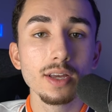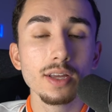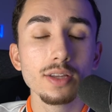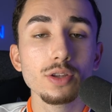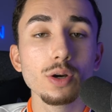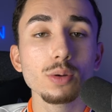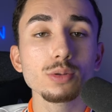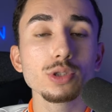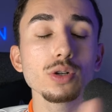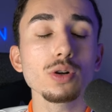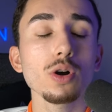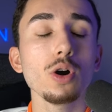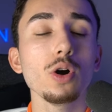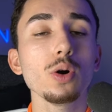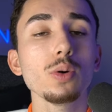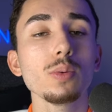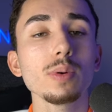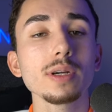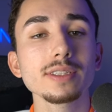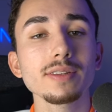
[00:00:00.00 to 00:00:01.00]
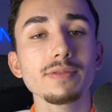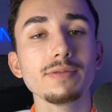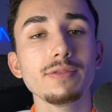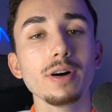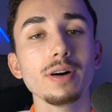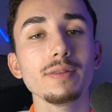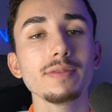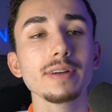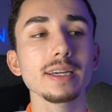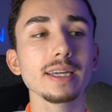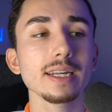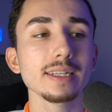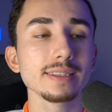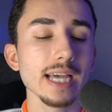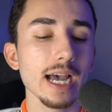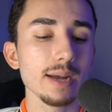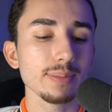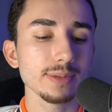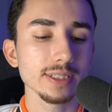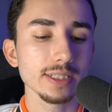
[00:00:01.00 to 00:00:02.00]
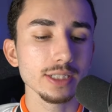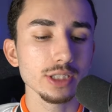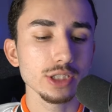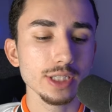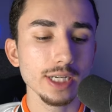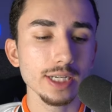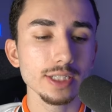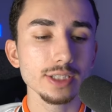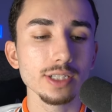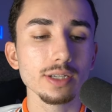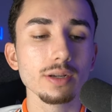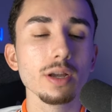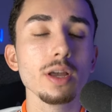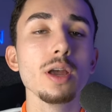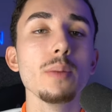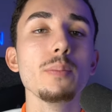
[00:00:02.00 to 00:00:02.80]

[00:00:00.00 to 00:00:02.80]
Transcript: Those are always evolving and adapting and changing.